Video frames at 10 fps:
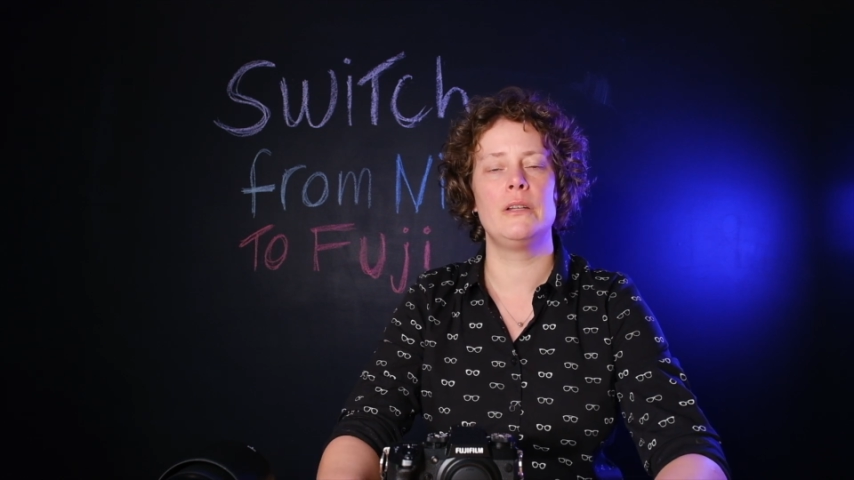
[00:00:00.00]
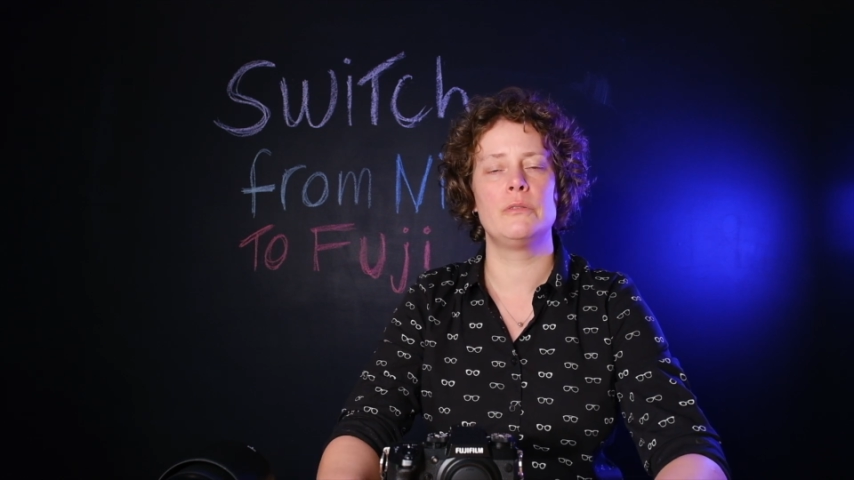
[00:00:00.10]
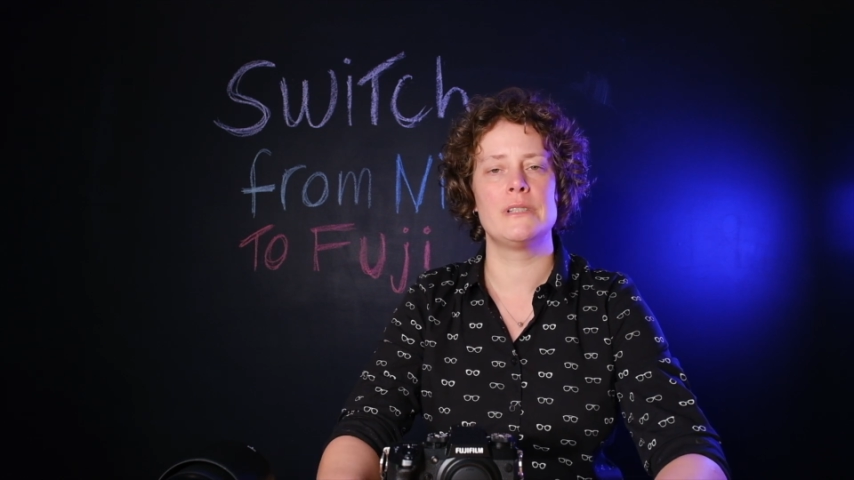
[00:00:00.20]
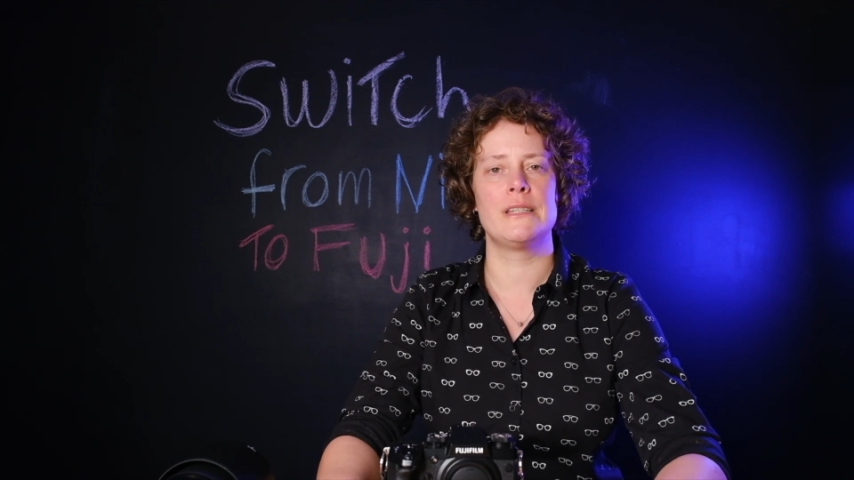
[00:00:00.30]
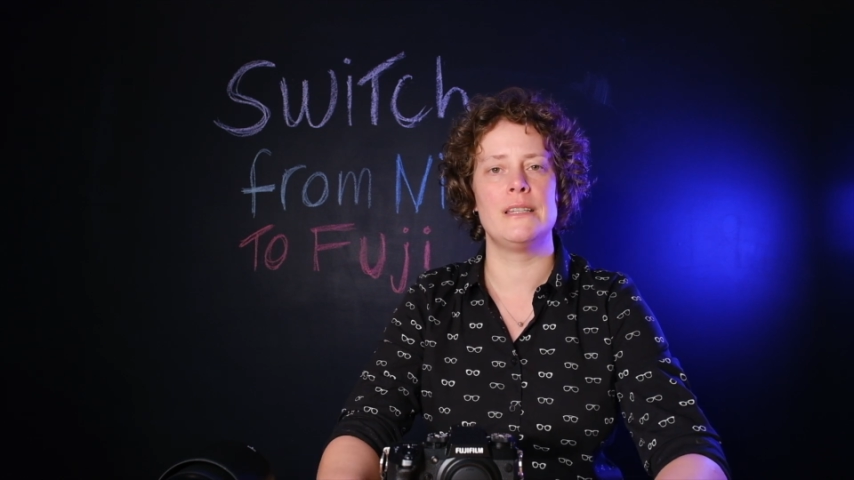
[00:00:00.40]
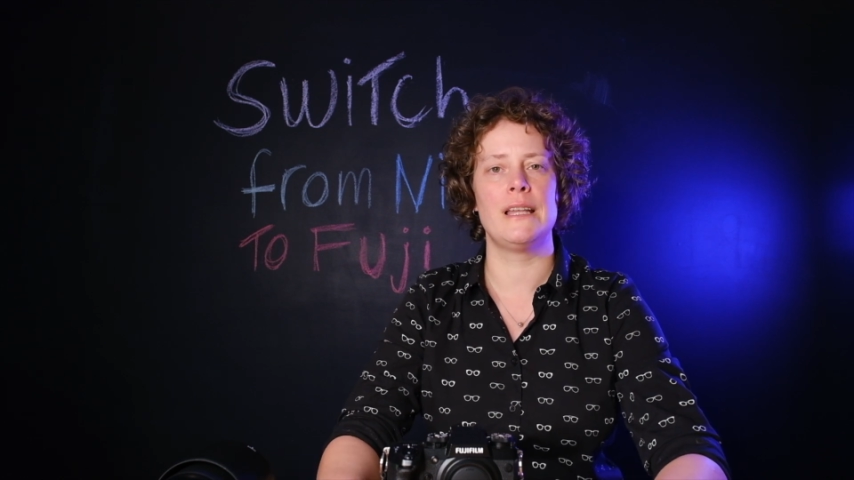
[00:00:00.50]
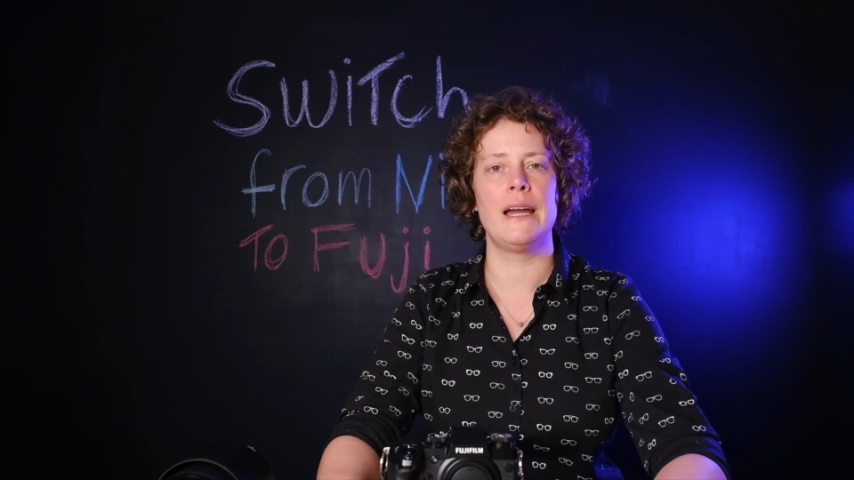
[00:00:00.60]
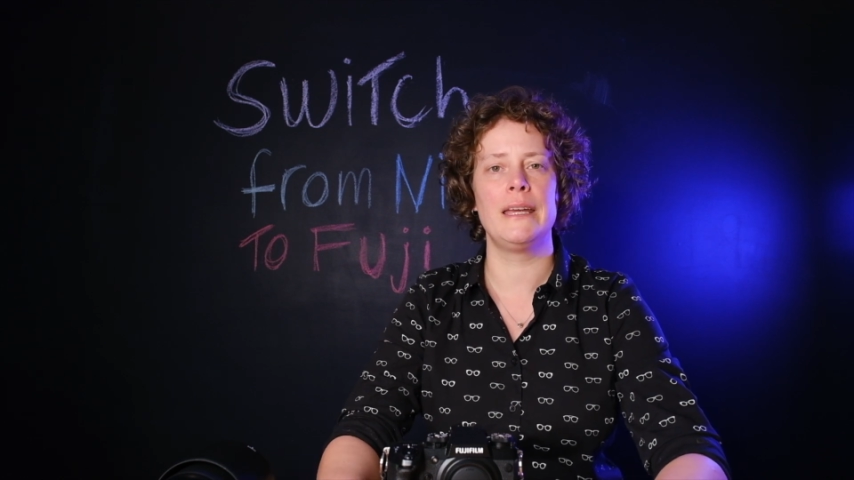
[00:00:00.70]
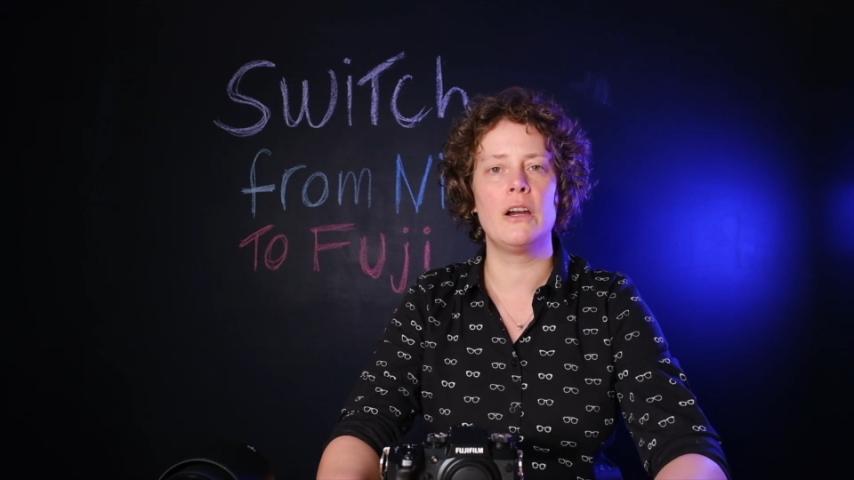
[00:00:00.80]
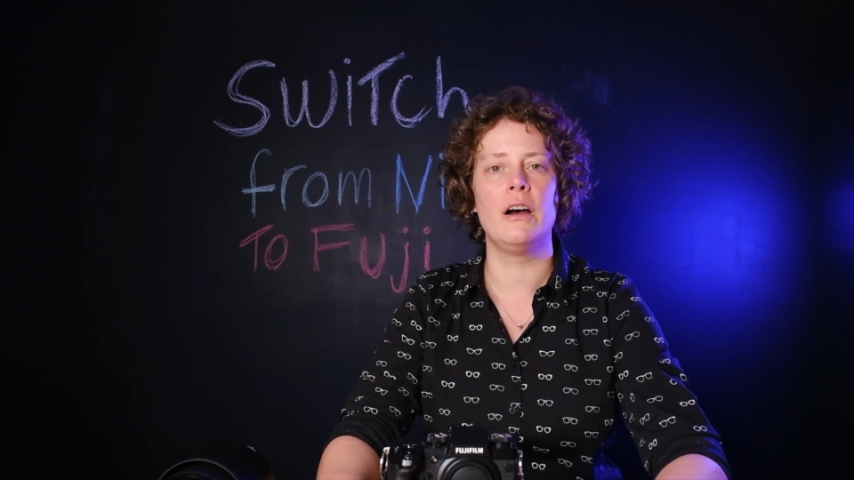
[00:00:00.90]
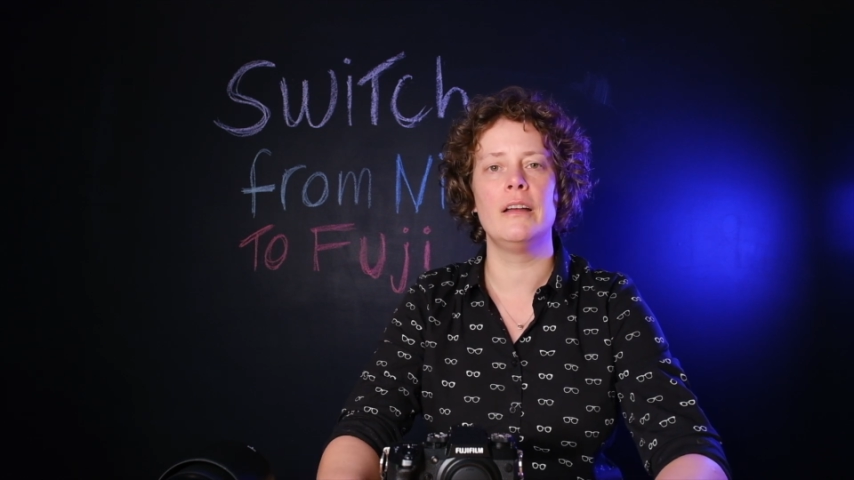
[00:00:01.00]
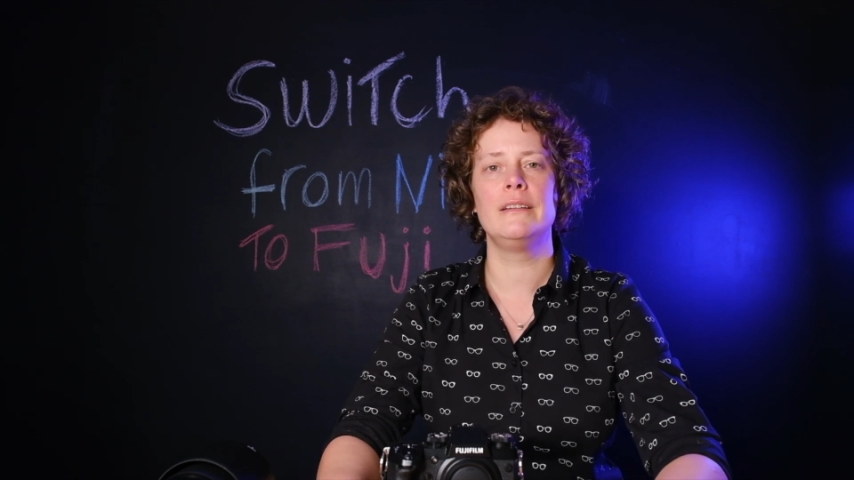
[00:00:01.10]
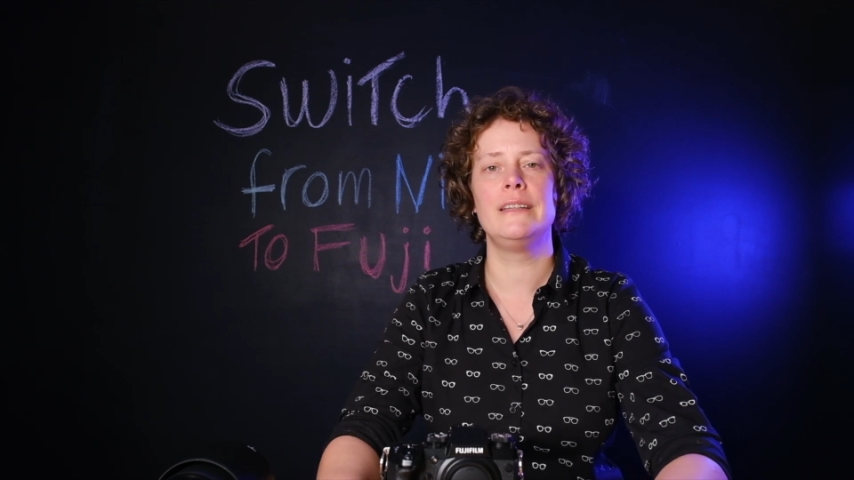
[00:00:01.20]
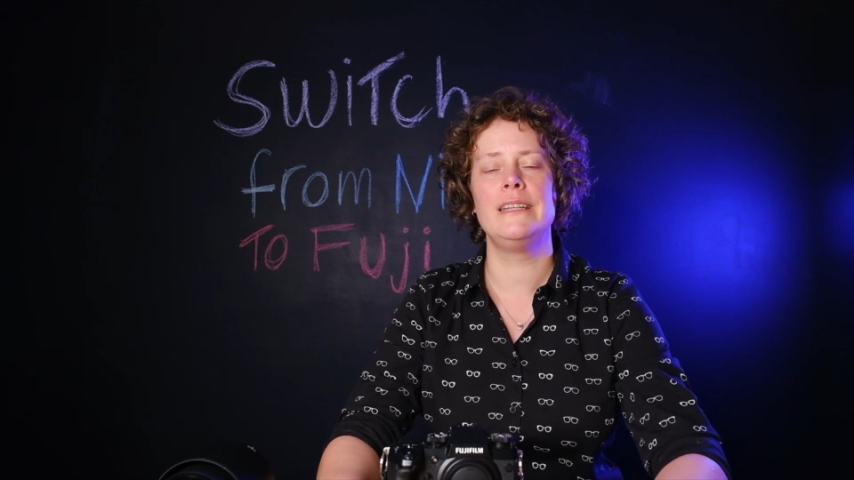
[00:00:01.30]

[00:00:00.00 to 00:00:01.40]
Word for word: It was a Nikon